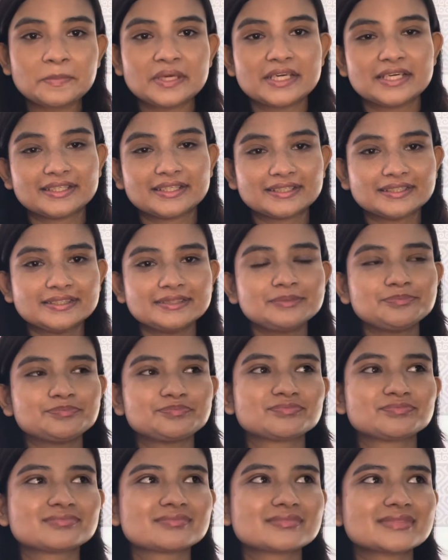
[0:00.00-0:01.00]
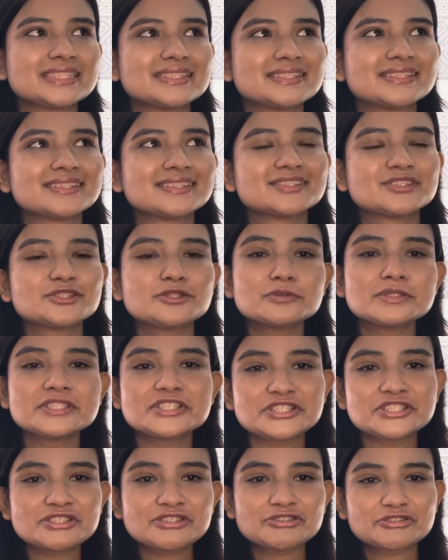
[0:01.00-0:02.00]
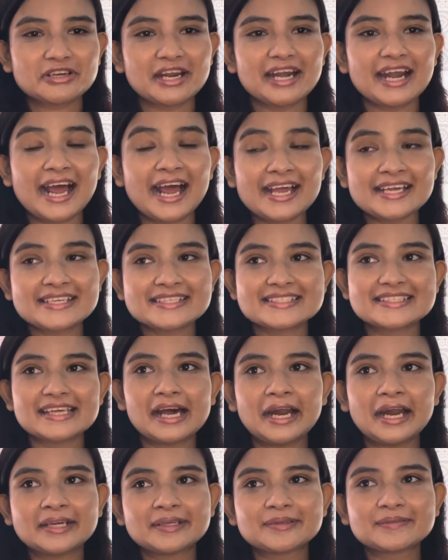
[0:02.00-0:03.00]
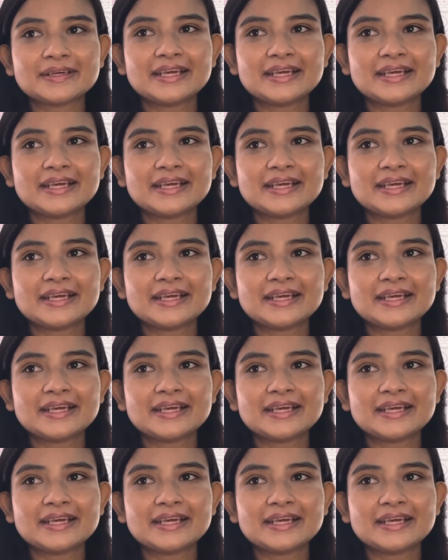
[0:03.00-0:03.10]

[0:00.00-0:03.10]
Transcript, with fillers: here, you will just realize that